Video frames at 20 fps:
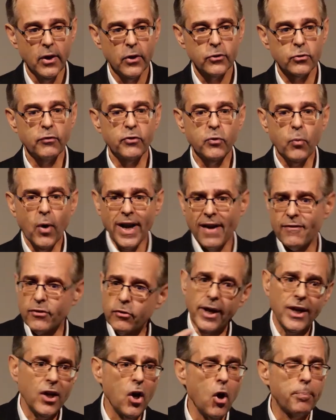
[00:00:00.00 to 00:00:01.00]
So if you want to have a
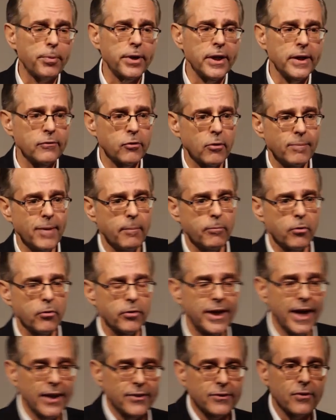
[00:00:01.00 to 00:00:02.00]
great opening, remember,
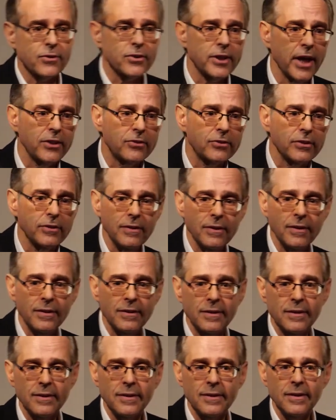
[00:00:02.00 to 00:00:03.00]
get their attention,
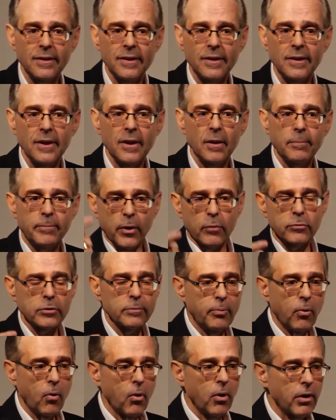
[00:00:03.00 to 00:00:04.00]
build
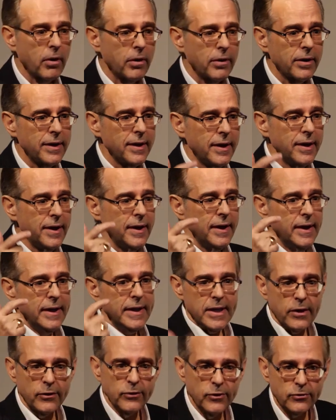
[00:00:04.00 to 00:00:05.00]
rapport,
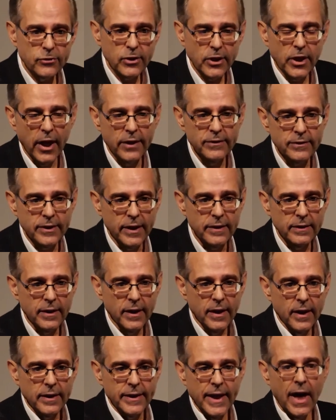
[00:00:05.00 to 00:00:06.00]
introduce the content.
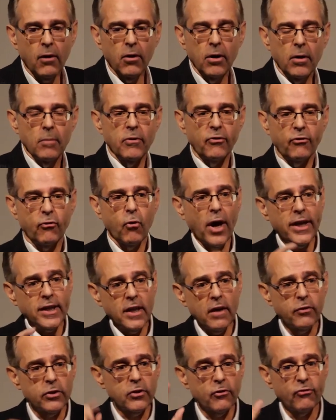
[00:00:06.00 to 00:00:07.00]
Now, before I
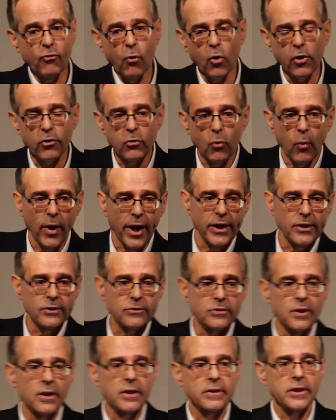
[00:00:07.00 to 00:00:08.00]
give you the 4 other
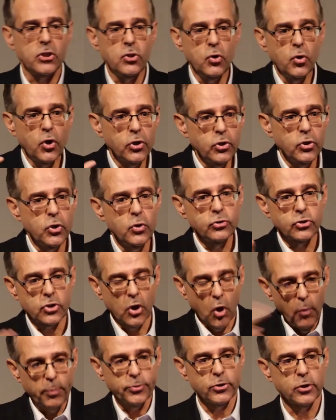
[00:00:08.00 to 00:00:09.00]
ways that you can use to
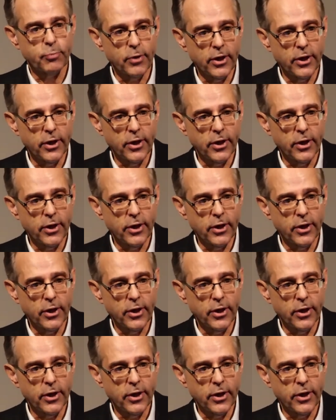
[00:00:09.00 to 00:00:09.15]
open your